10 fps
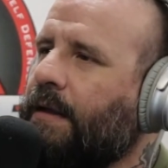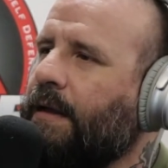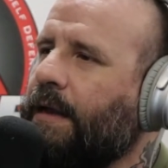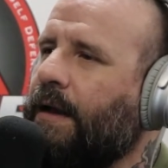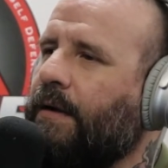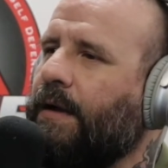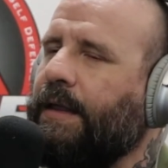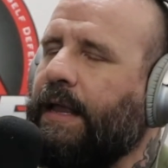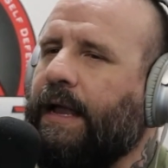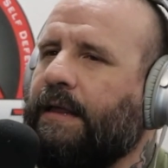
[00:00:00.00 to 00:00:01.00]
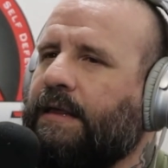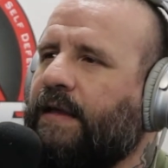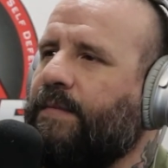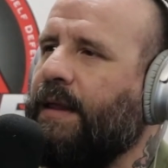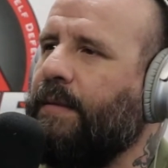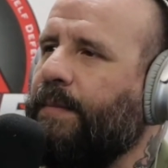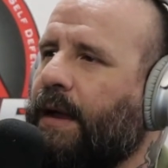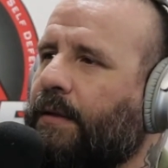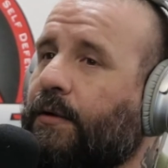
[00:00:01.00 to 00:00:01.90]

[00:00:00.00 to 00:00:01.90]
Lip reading: And then they got saved by the bell.